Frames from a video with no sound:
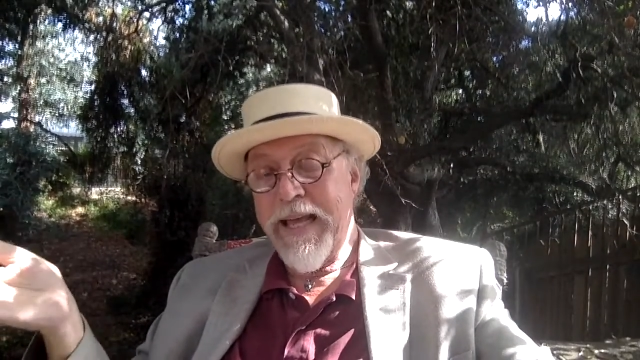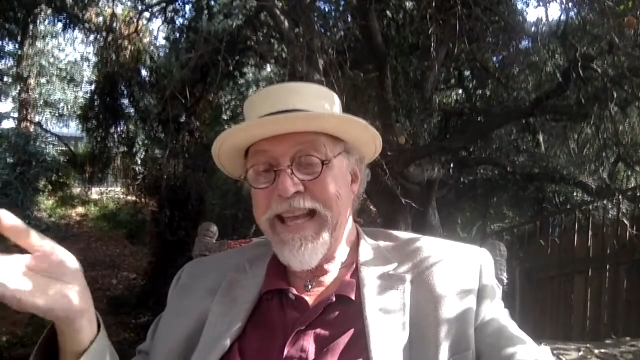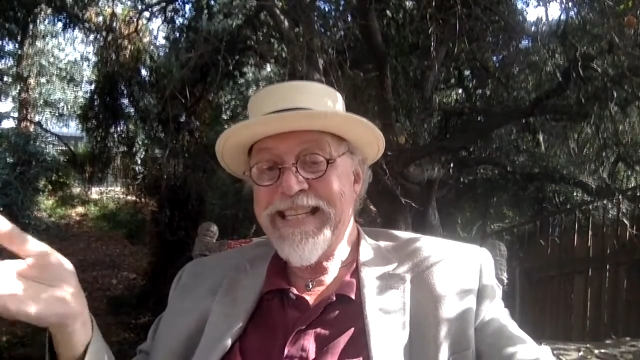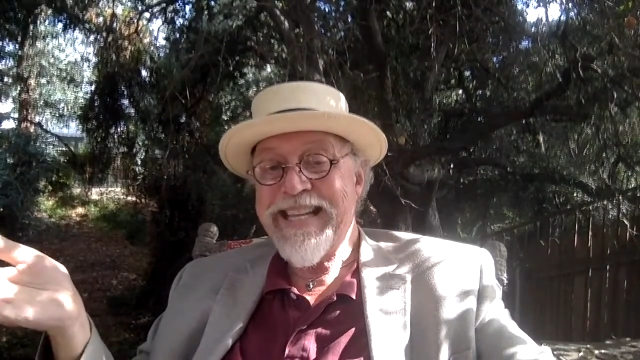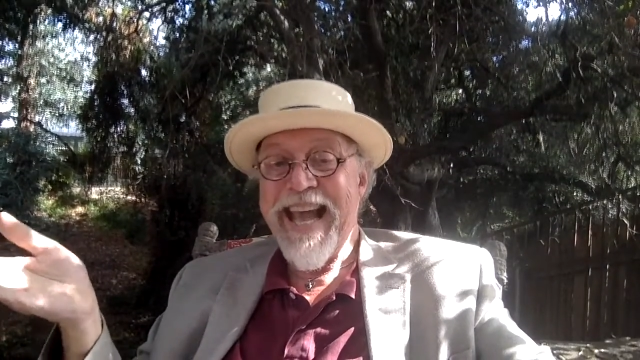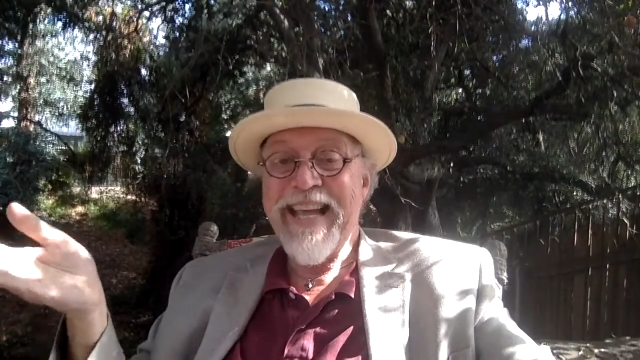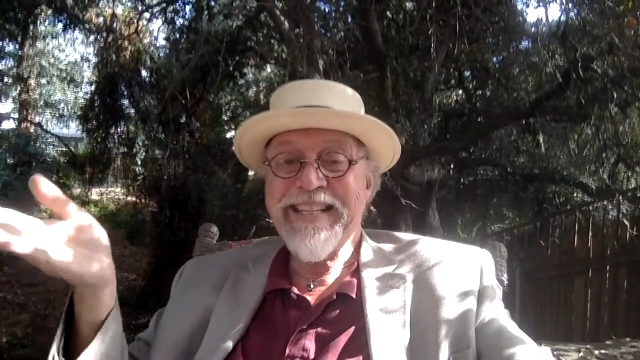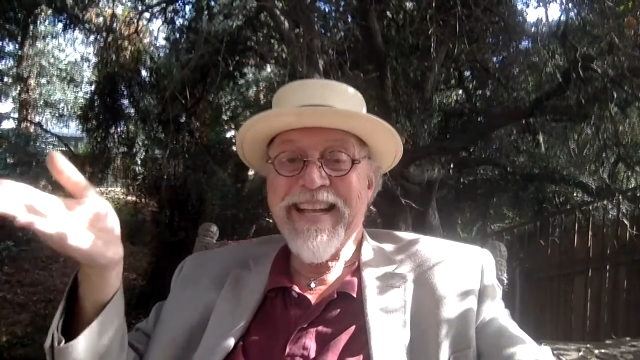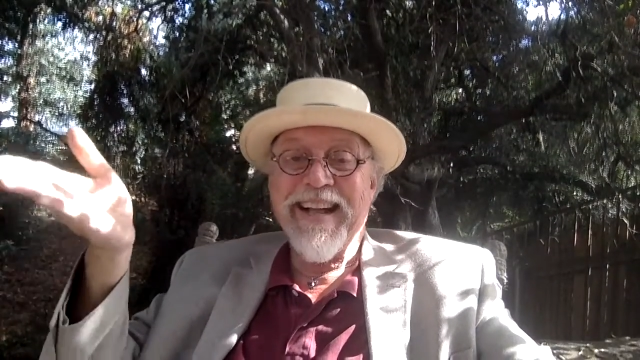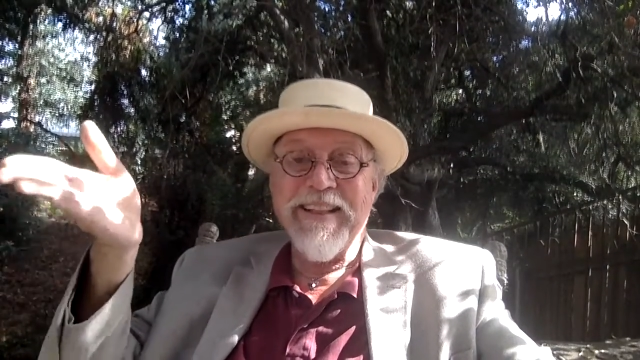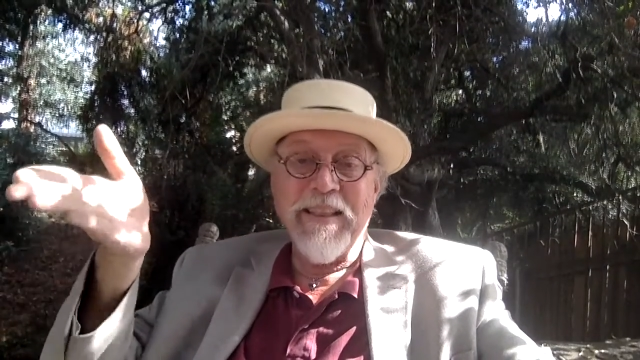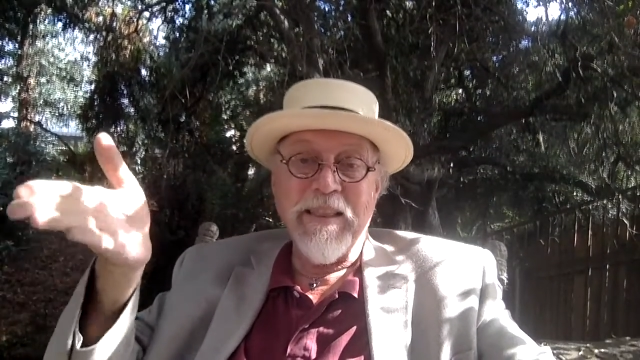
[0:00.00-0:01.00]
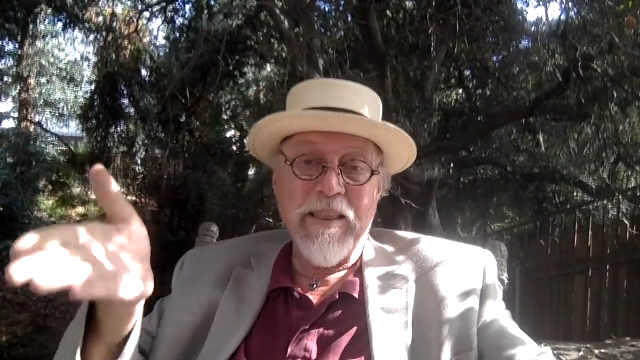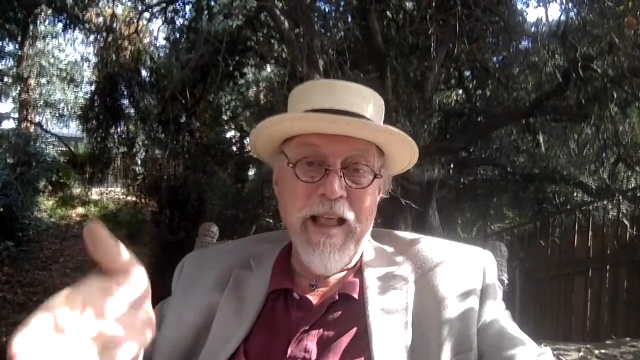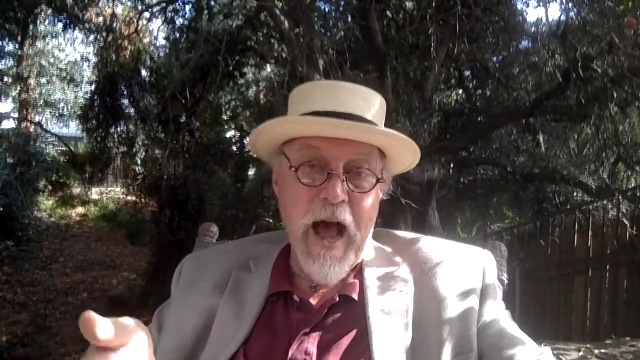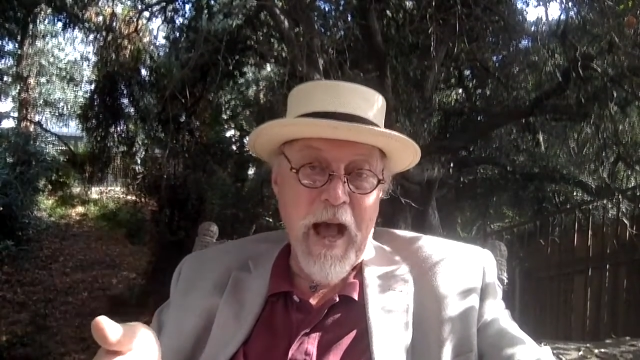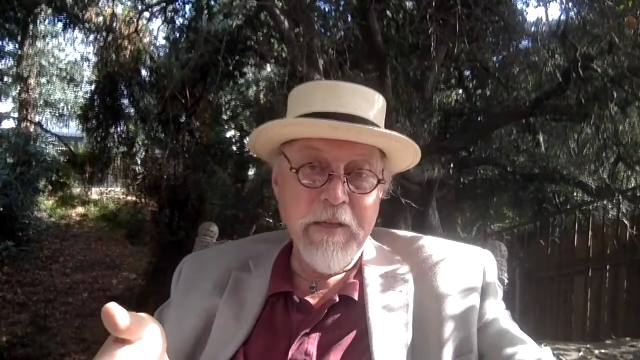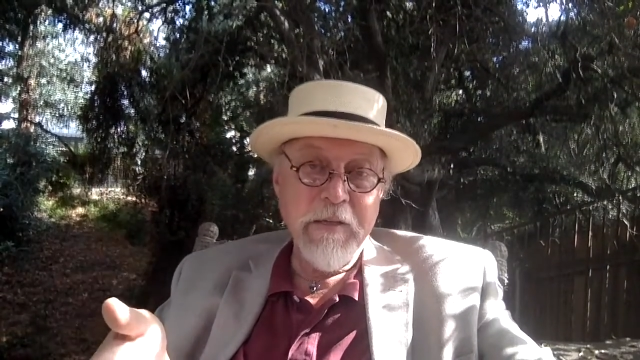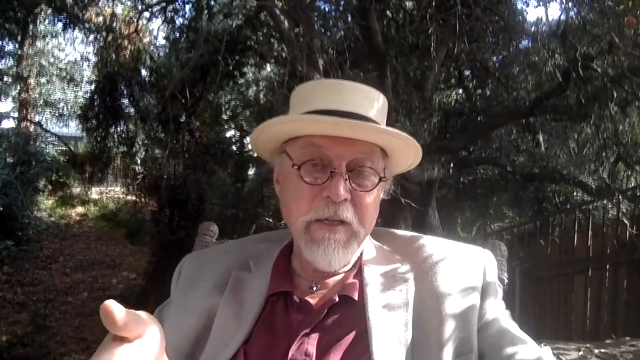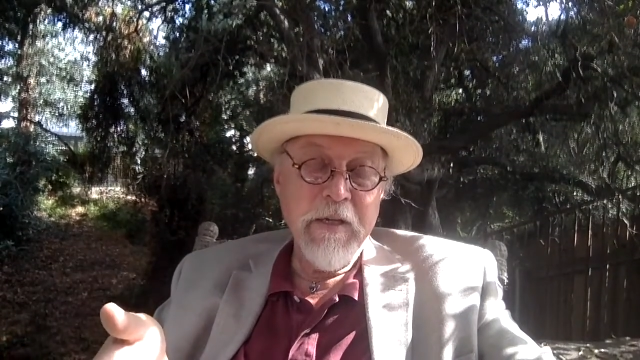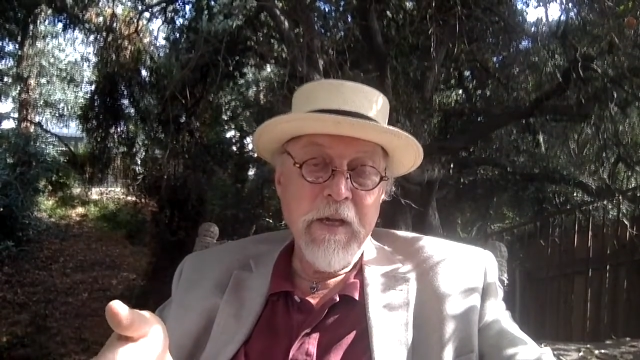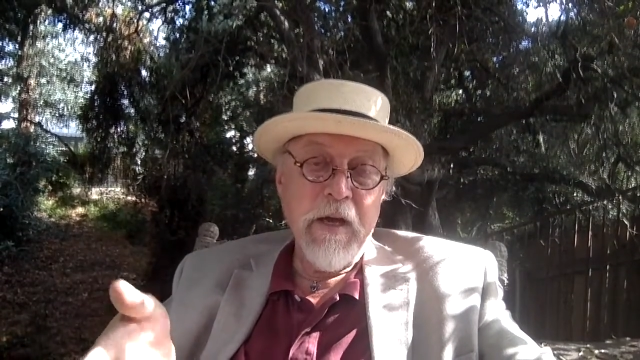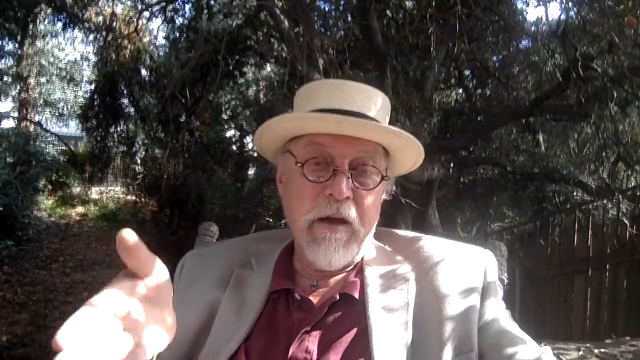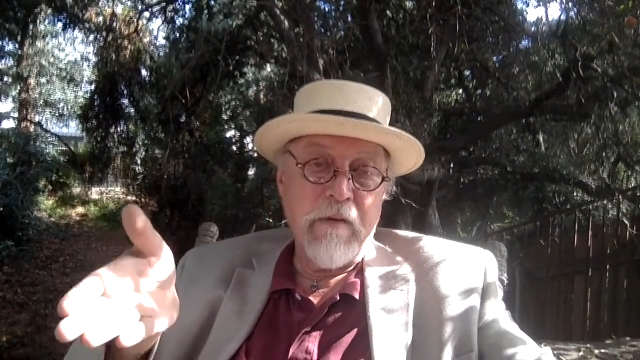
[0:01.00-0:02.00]
It takes a lot
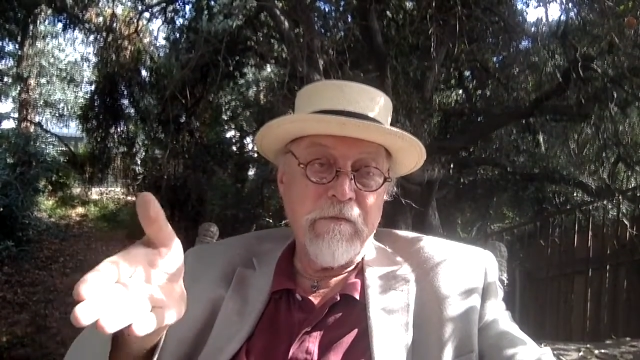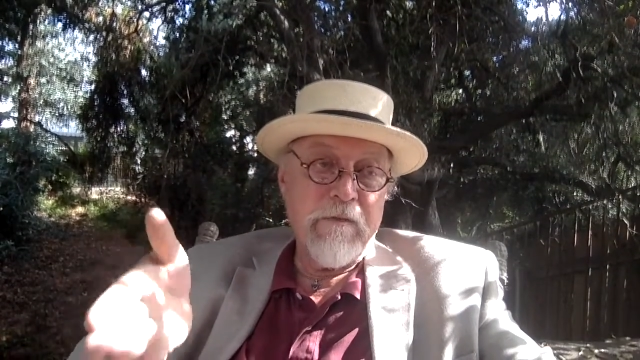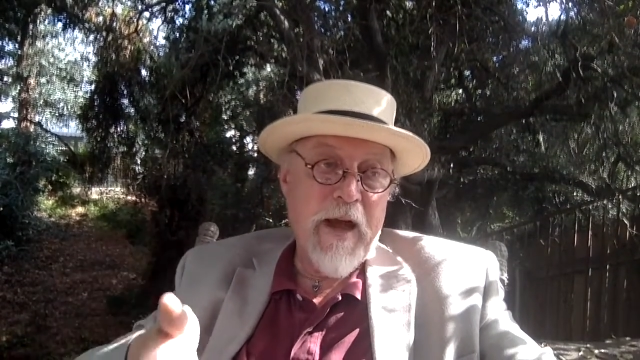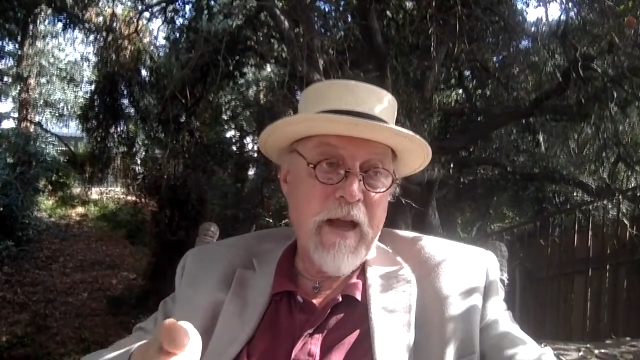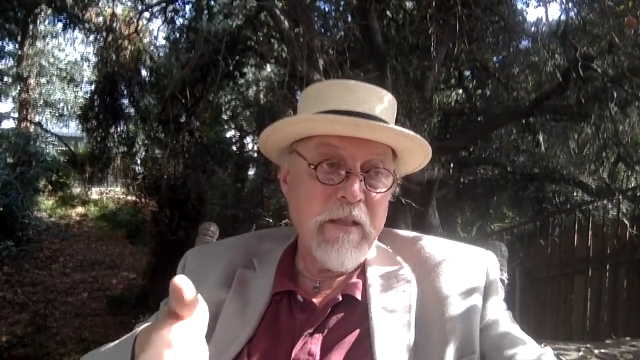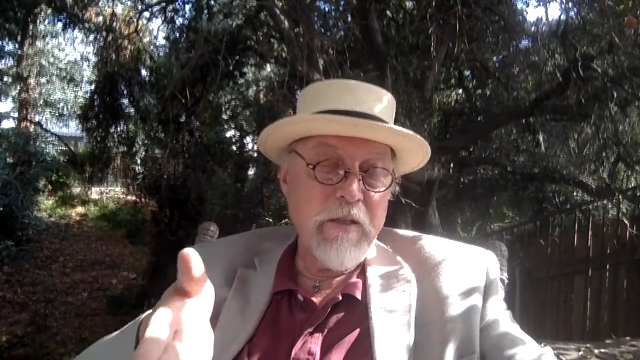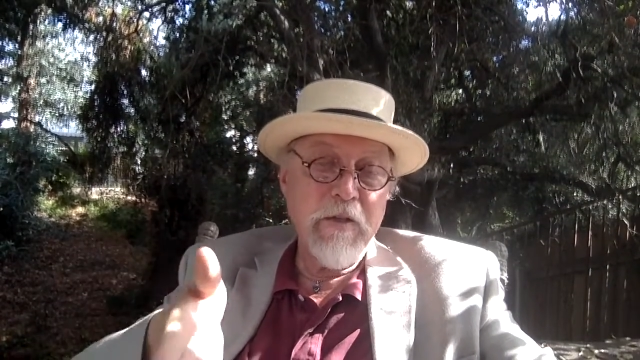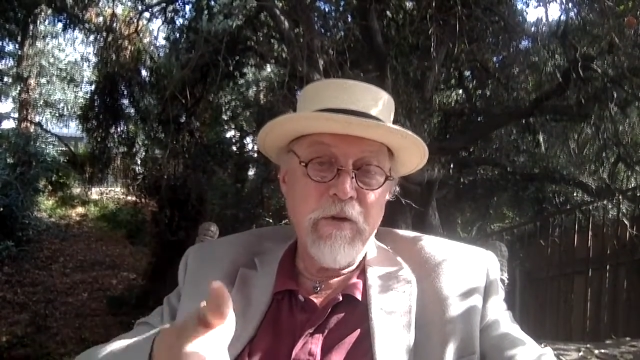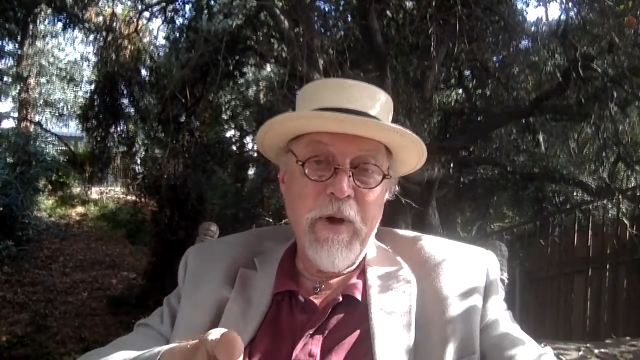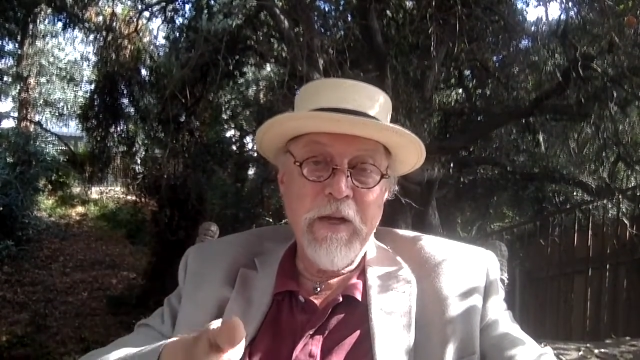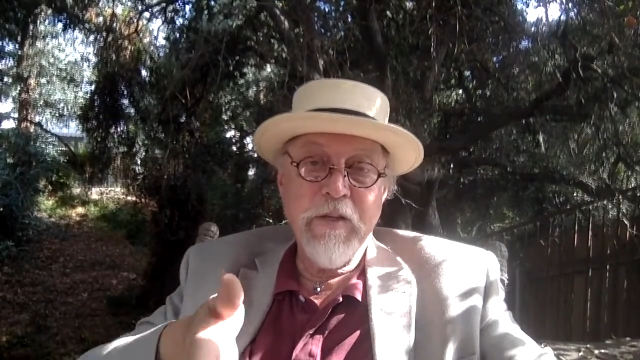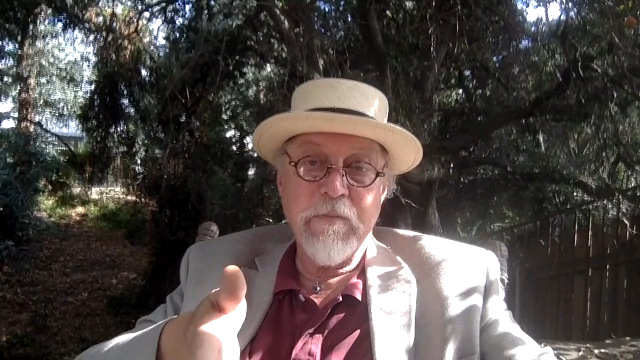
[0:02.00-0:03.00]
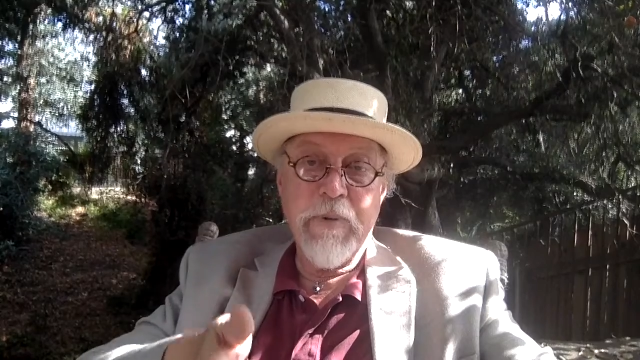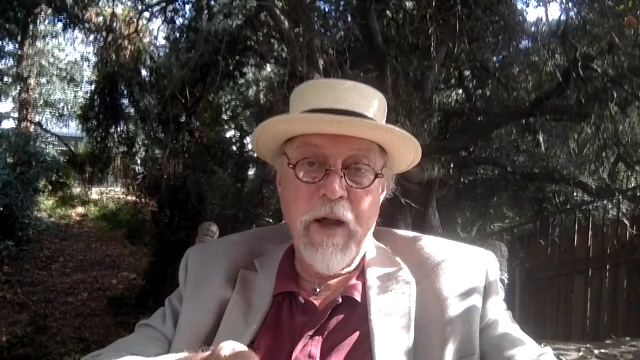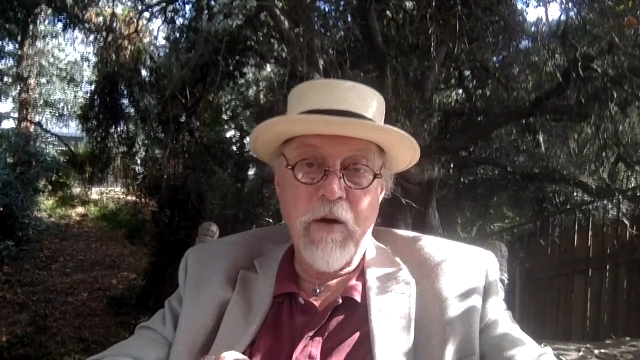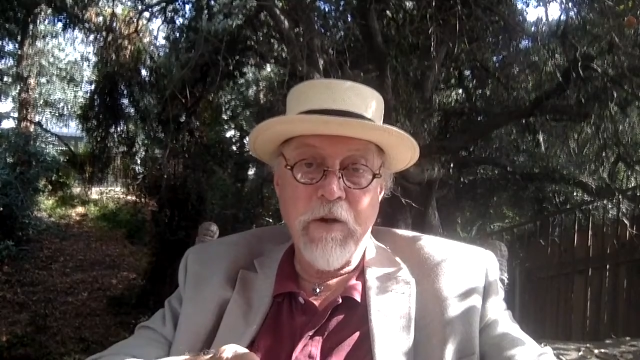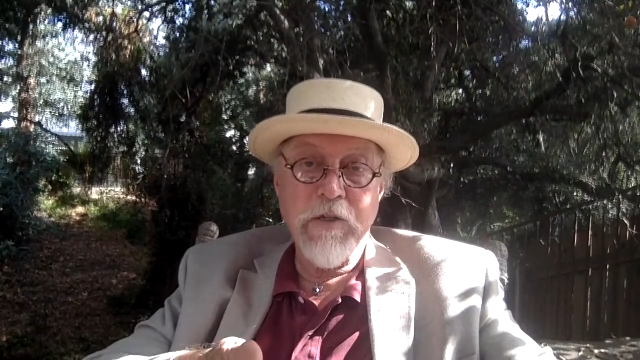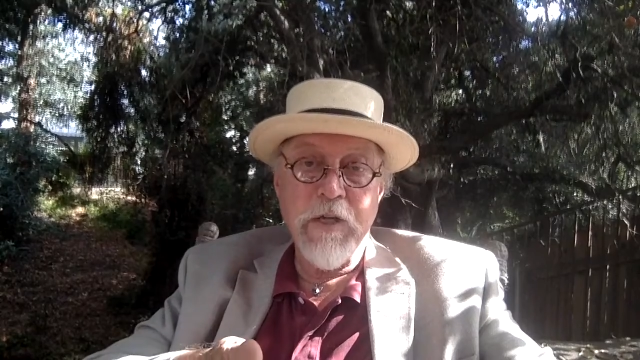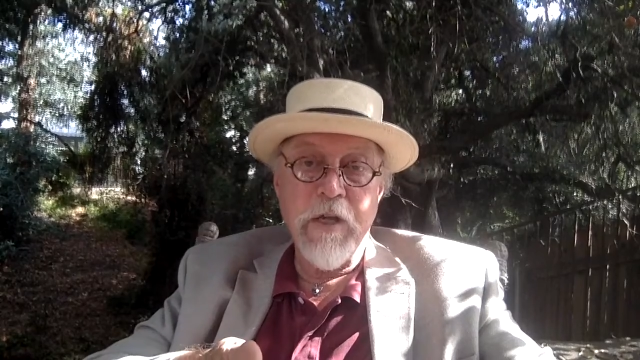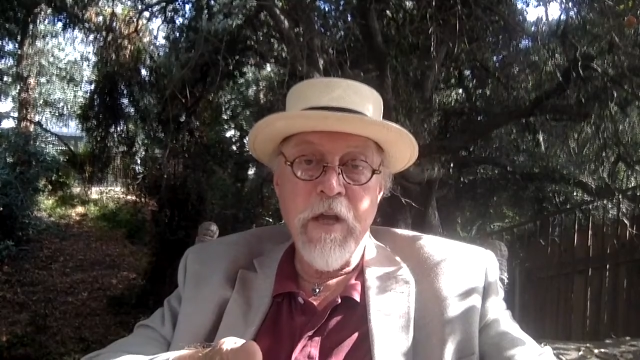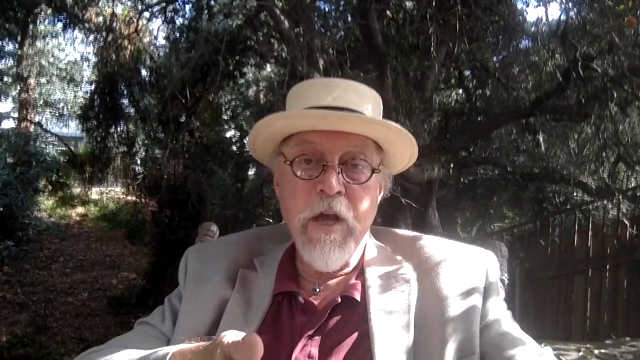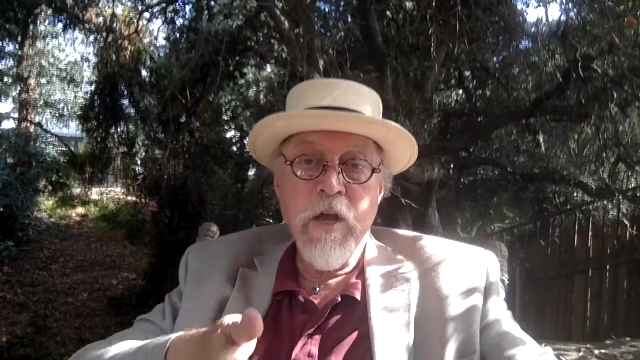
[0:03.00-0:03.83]
of violent, aggressive parenting